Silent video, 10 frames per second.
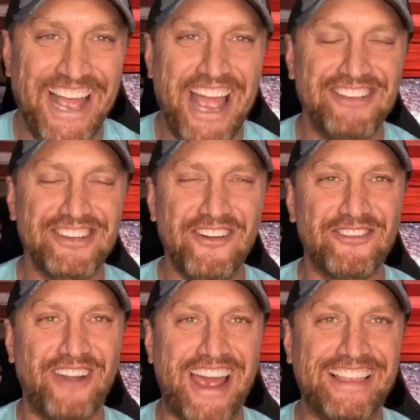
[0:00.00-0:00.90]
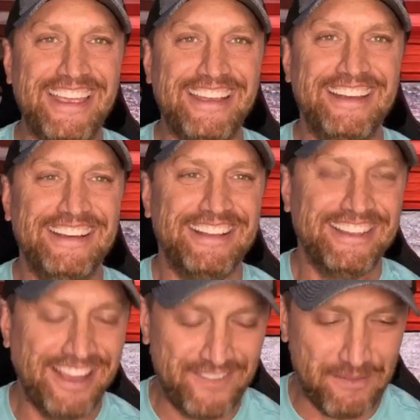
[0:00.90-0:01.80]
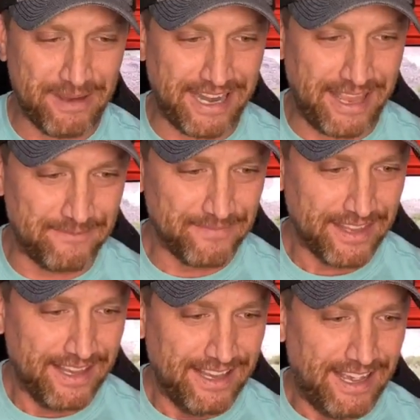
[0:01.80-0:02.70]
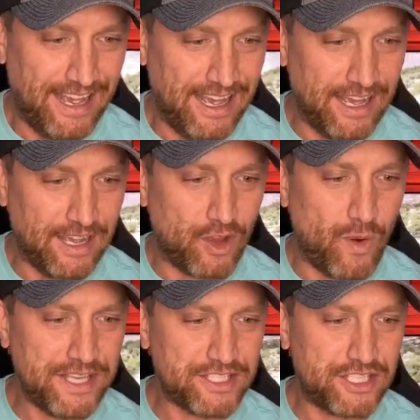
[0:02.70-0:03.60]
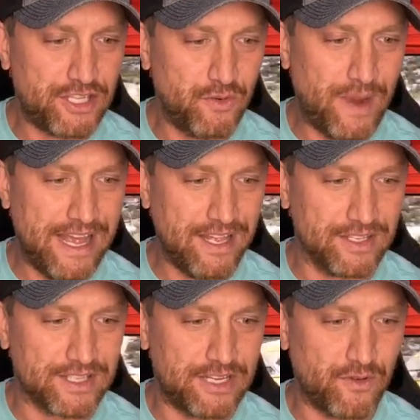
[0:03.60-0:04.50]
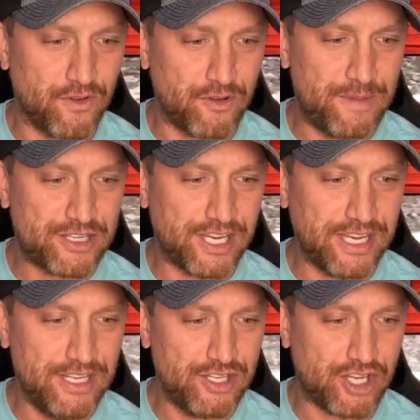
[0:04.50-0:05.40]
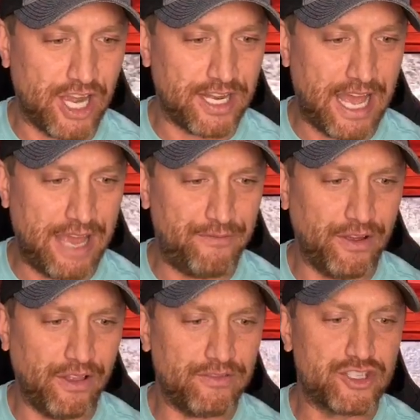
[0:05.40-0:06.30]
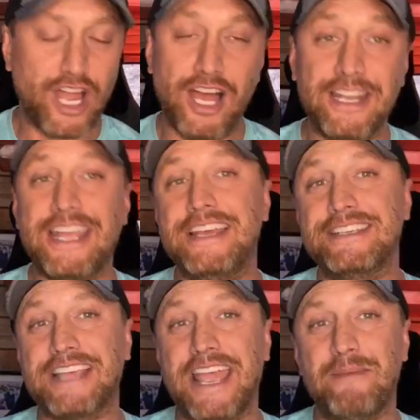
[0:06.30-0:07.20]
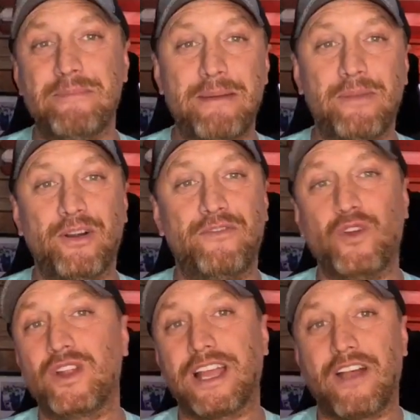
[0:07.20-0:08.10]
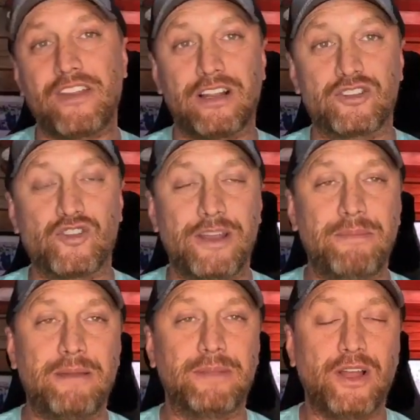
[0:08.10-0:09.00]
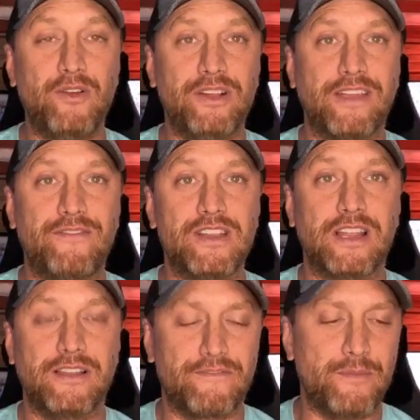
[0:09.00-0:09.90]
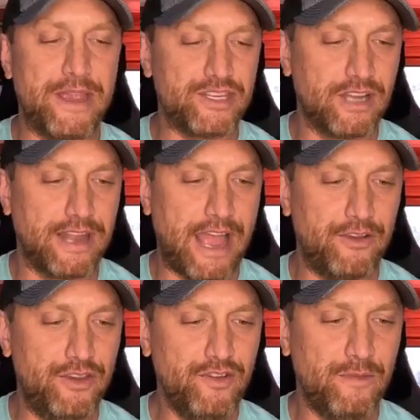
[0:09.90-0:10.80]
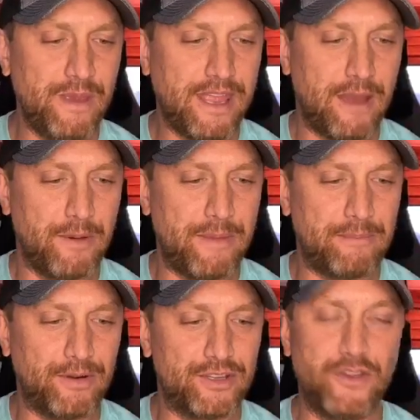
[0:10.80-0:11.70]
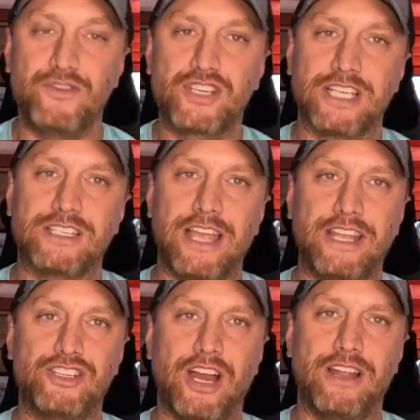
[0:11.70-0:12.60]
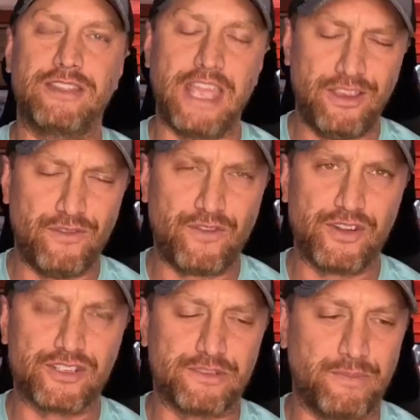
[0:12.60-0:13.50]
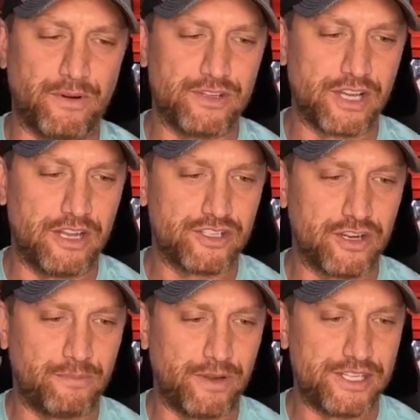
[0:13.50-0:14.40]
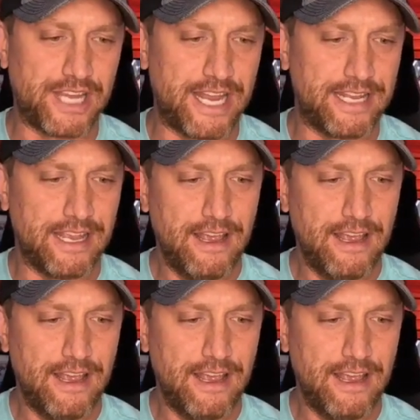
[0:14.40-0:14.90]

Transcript: How's it going, Riley? Love you, buddy. Quest 2 Wells in northern Michigan. John Highfield. John is a member. If you click on the little join button below, it'll give you a little information on how you can become a member too, just like John. Thank you for your support, John. Sure appreciate it.